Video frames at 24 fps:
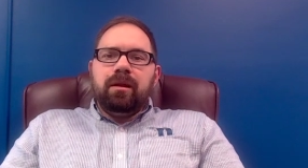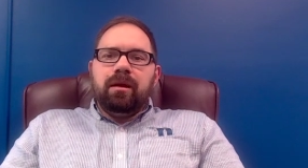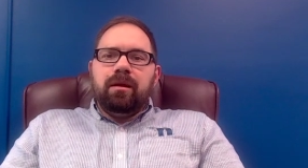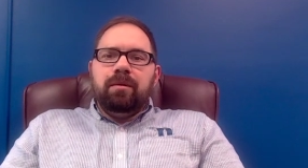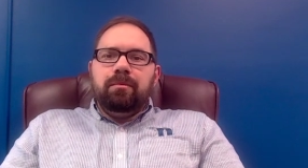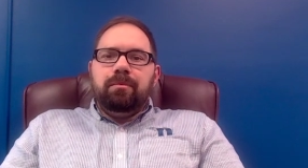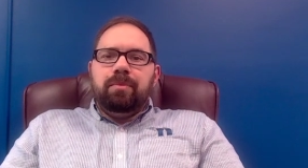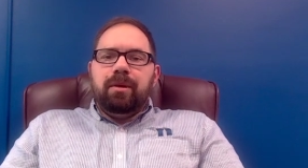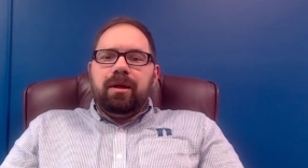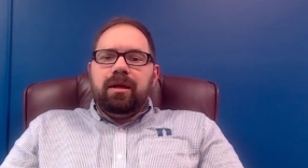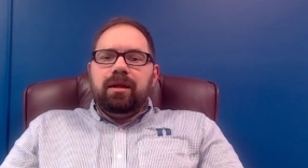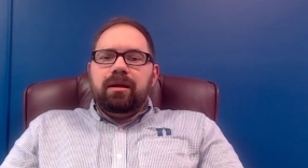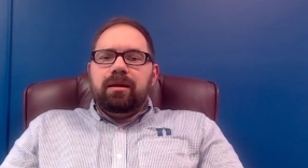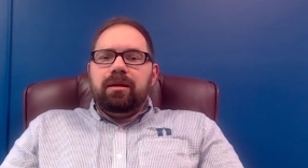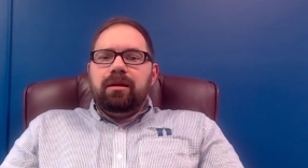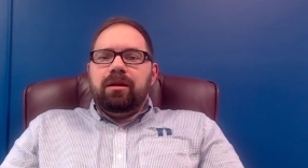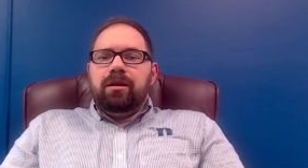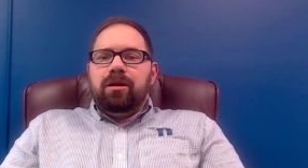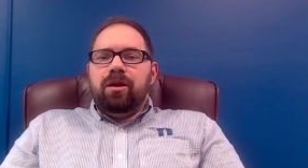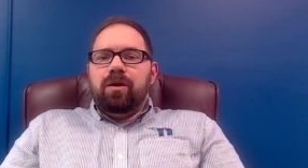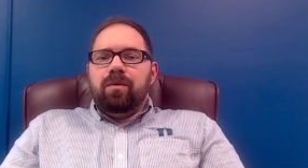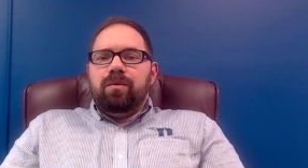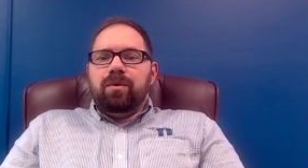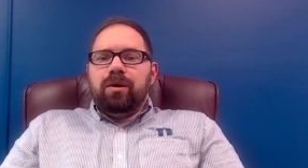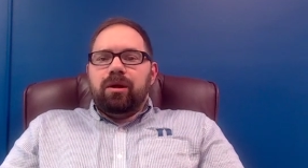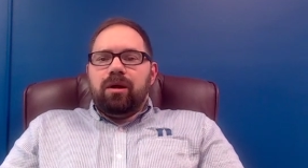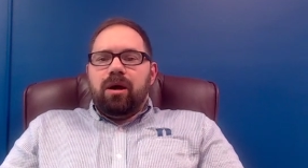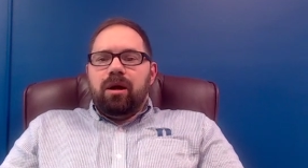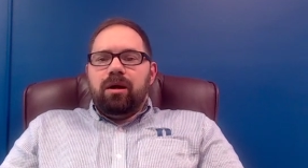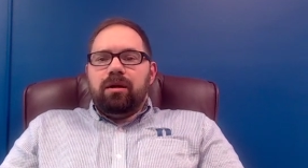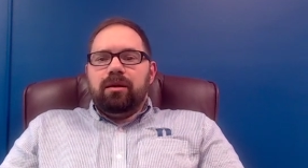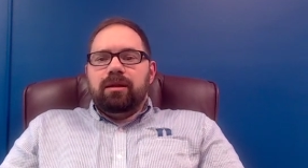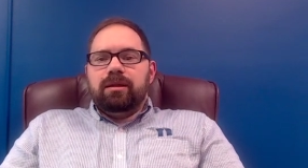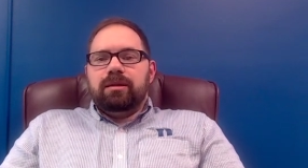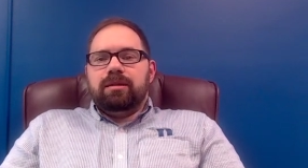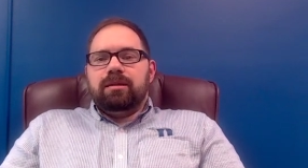But
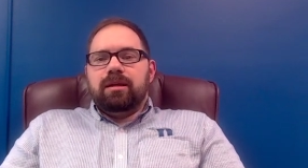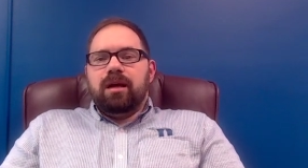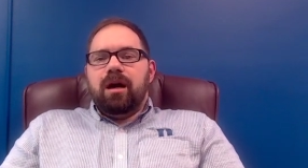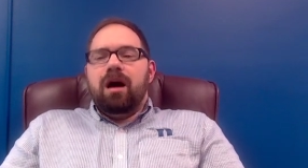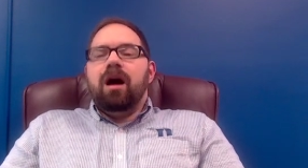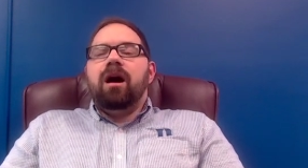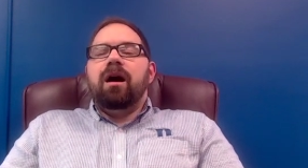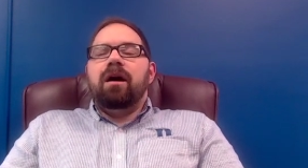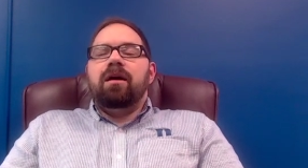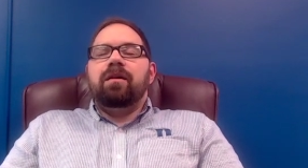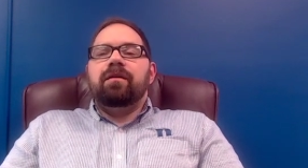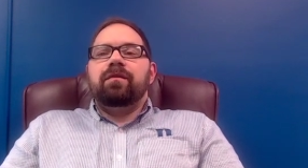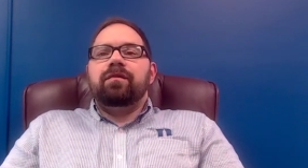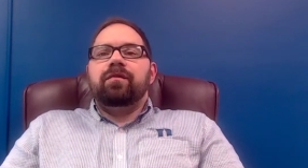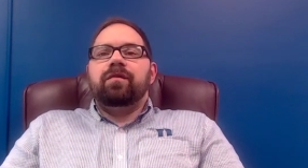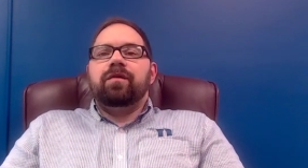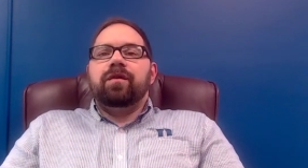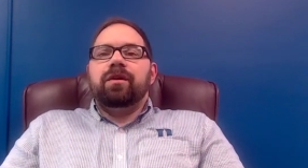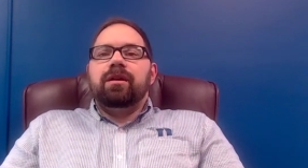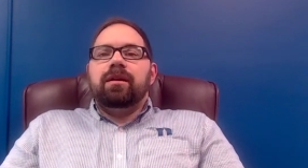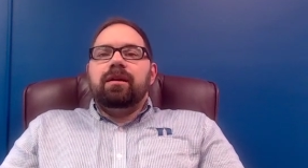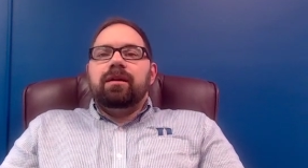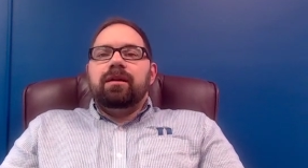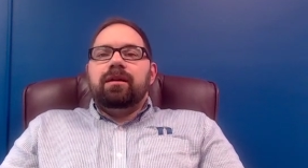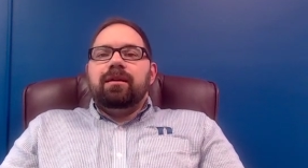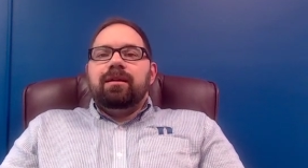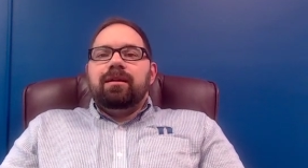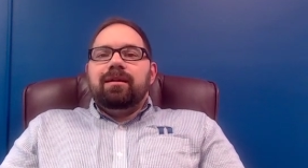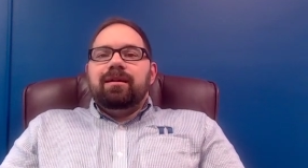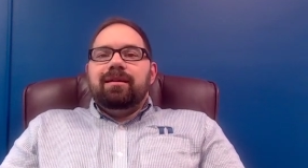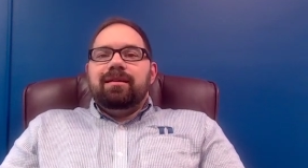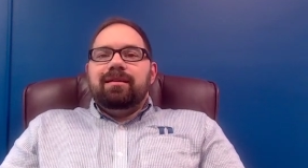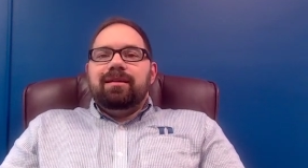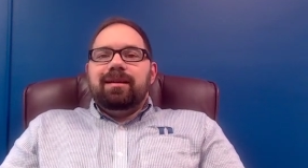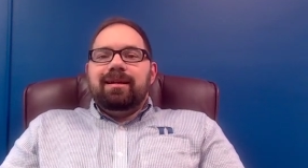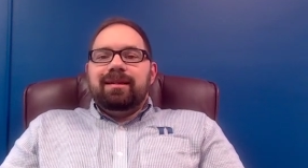regardless of
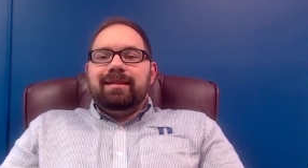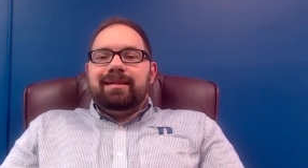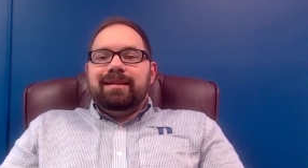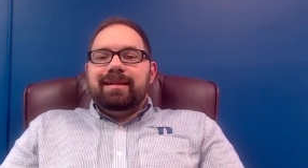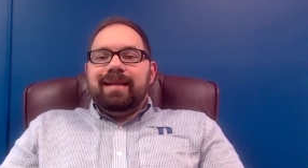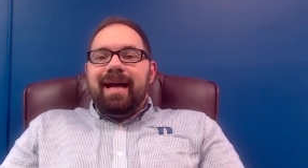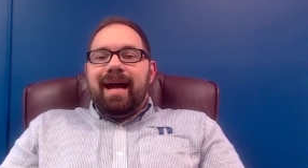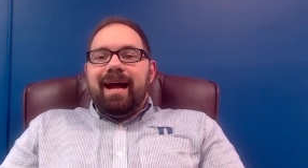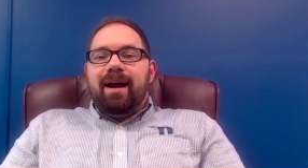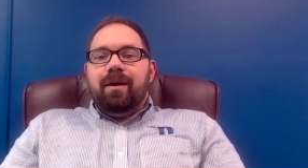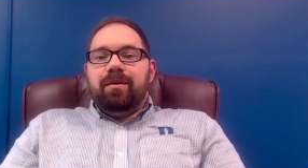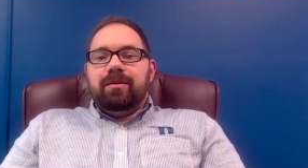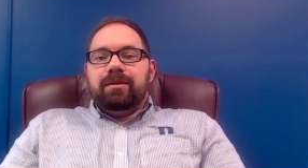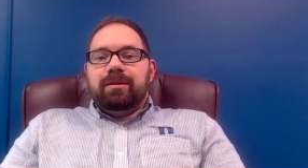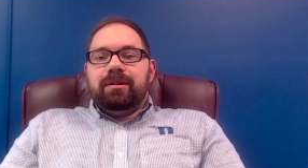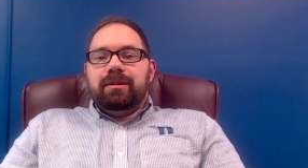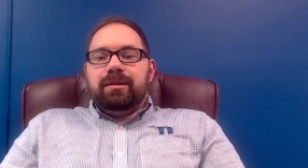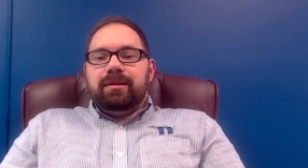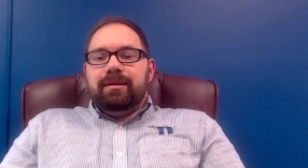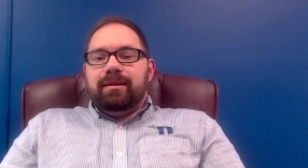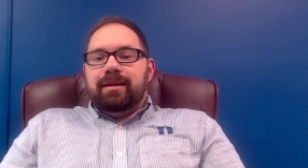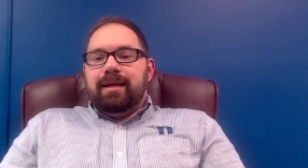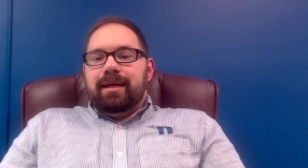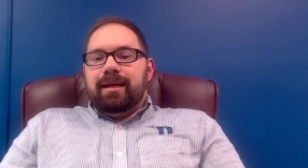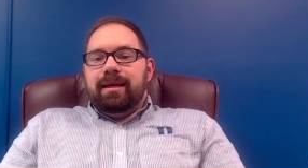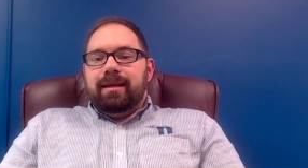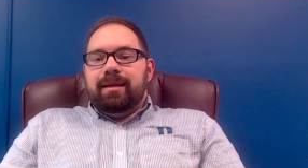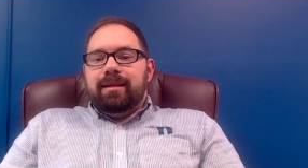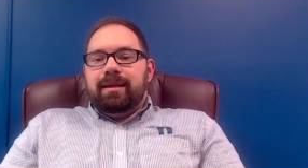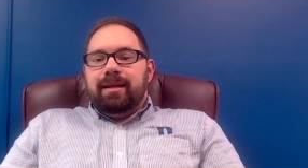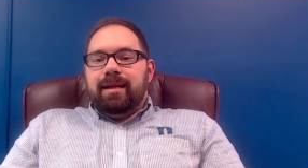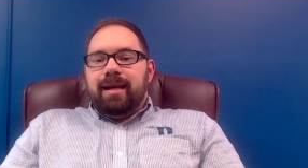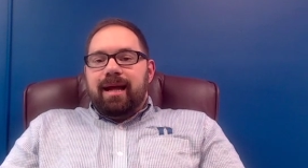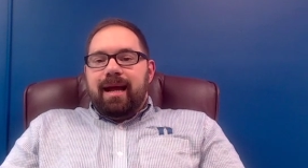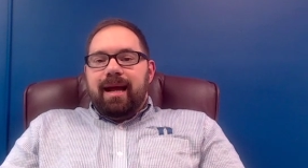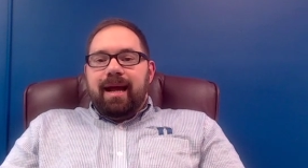these doubts
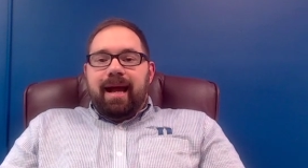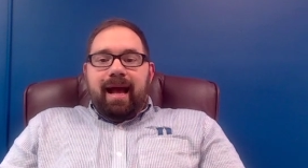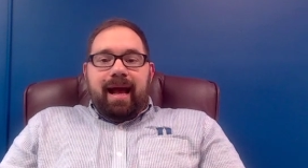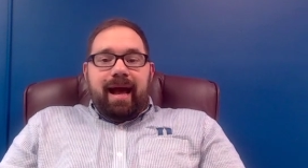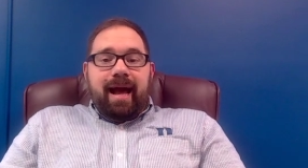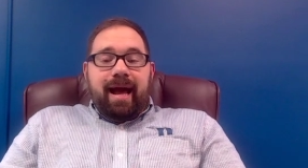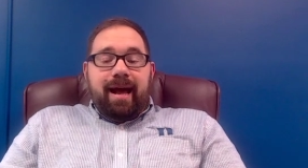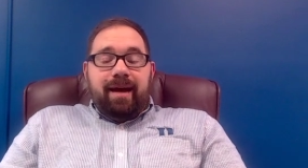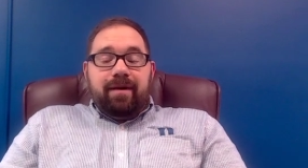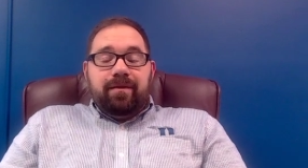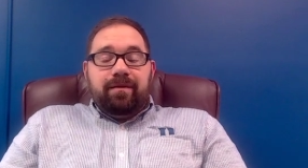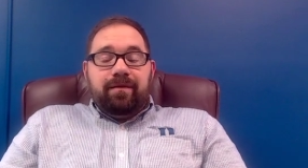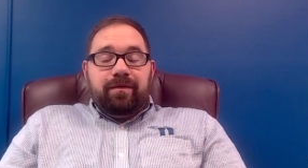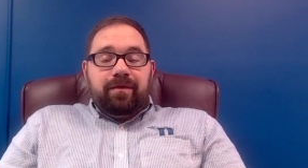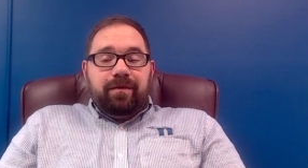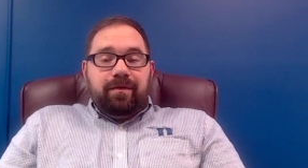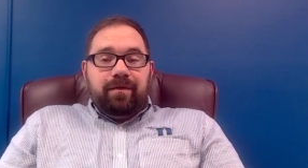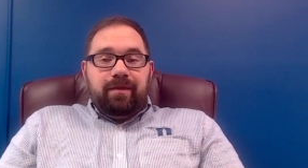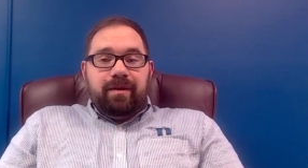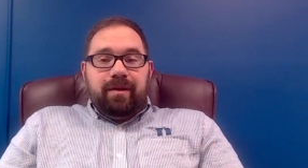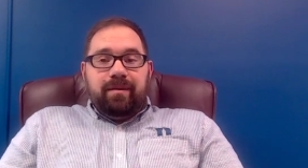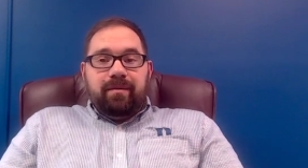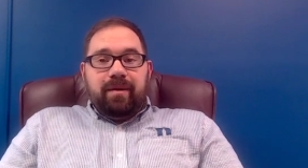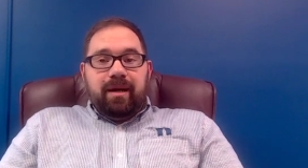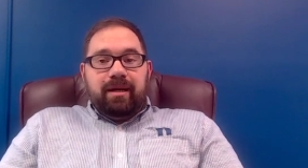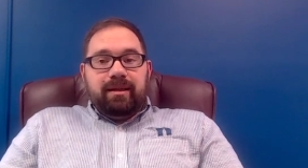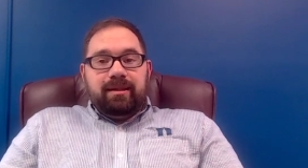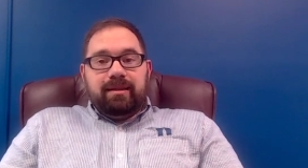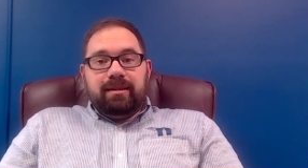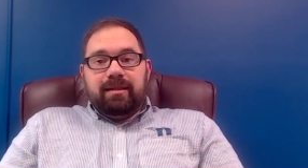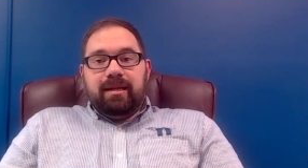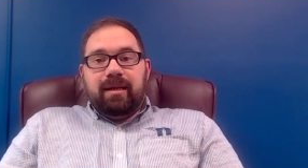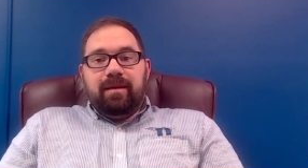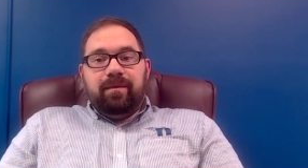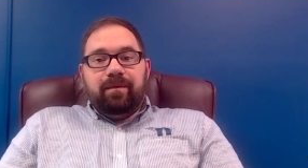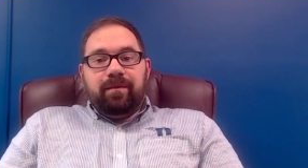that I have that might
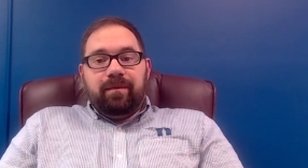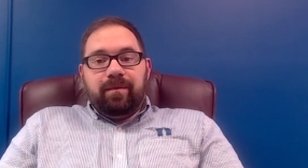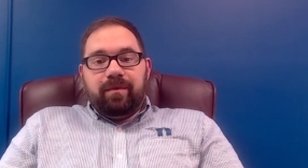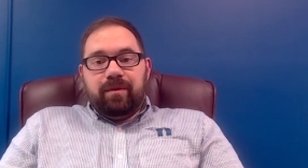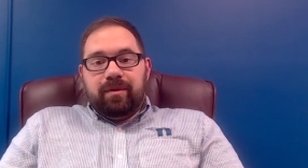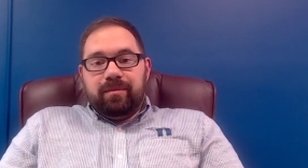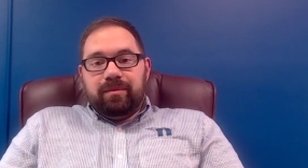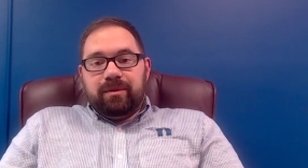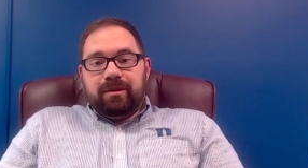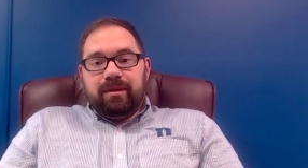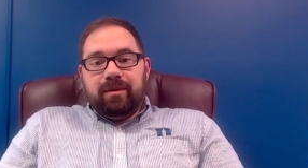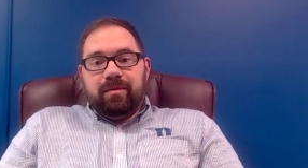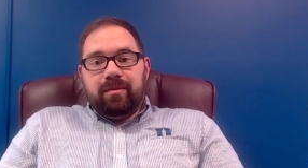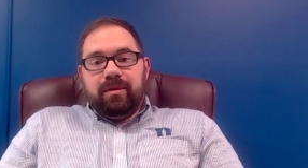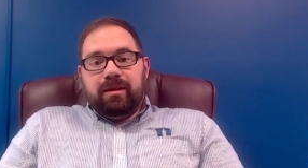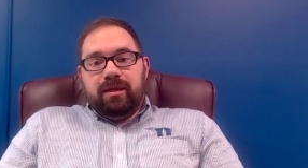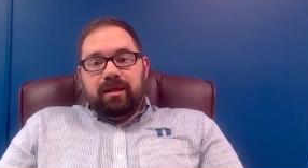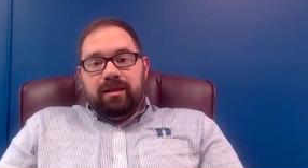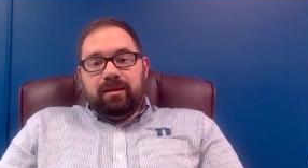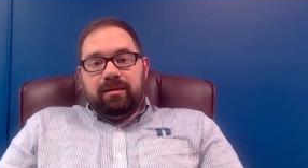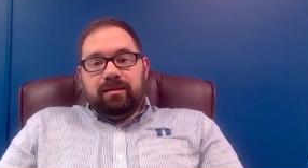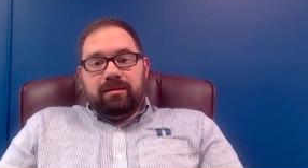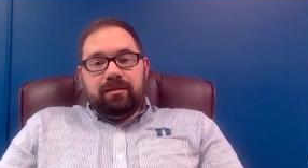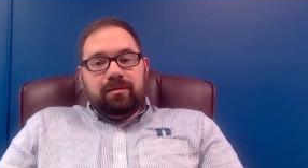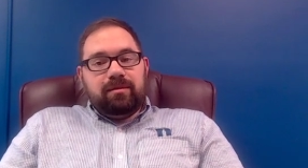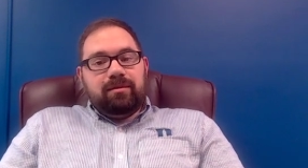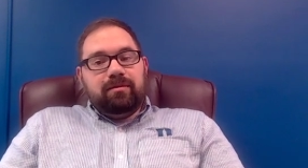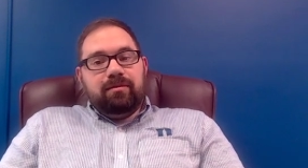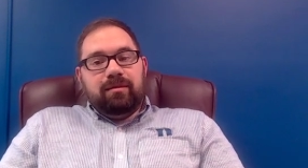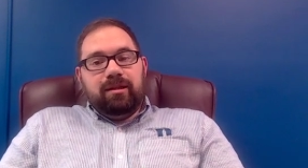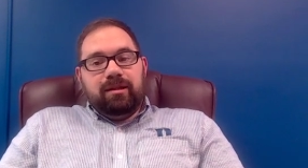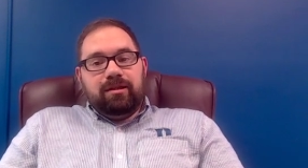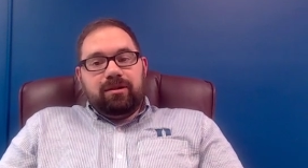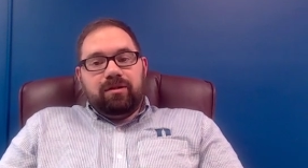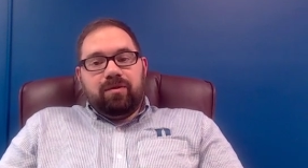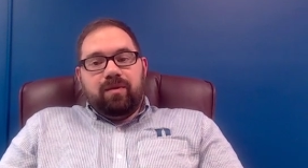stem from some of these
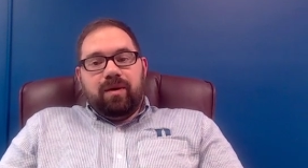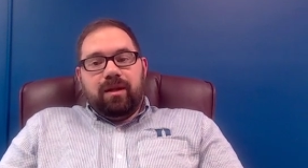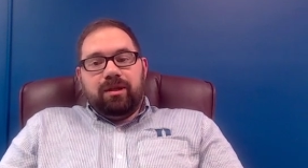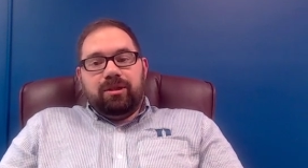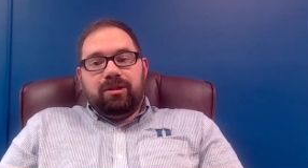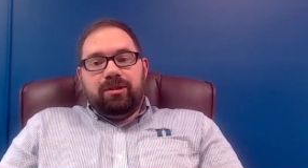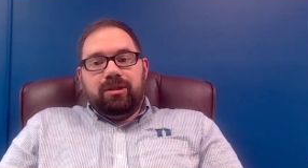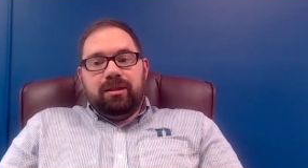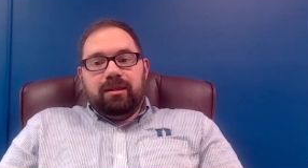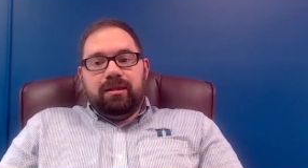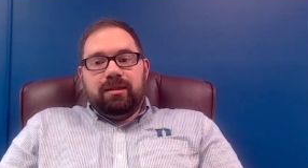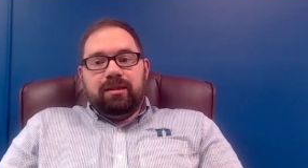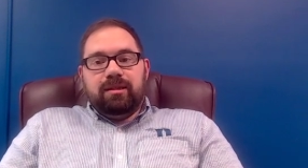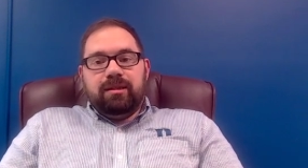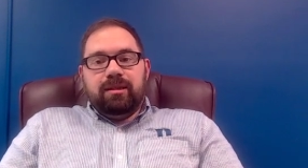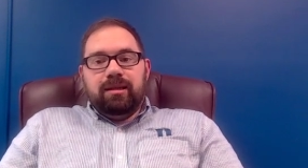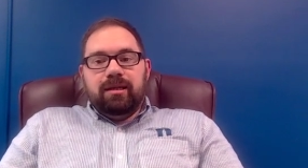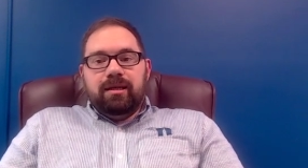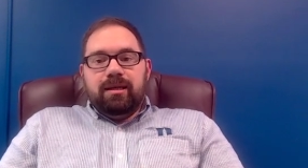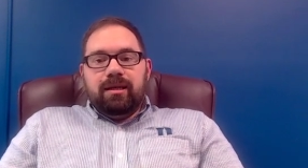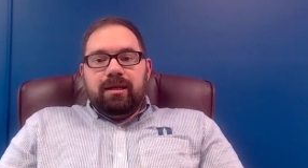questions,